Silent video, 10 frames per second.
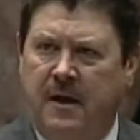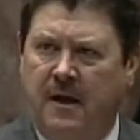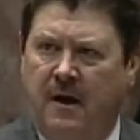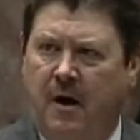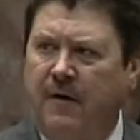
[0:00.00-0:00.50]

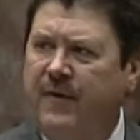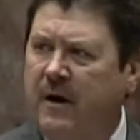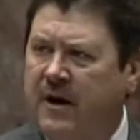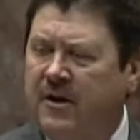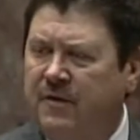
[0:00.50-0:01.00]
are
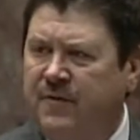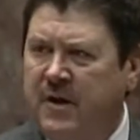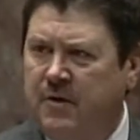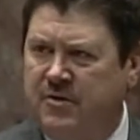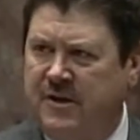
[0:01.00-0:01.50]
very
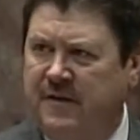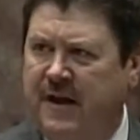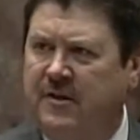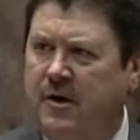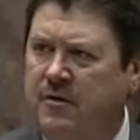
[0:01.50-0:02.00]
confusing,
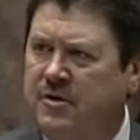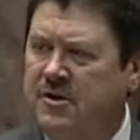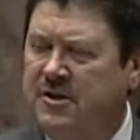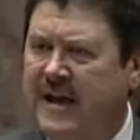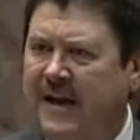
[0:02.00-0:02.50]
that there's
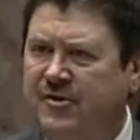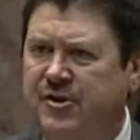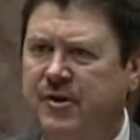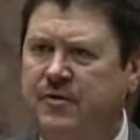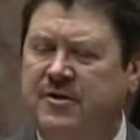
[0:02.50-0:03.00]

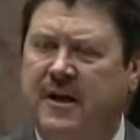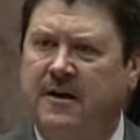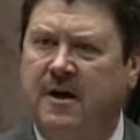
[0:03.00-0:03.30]
statutes that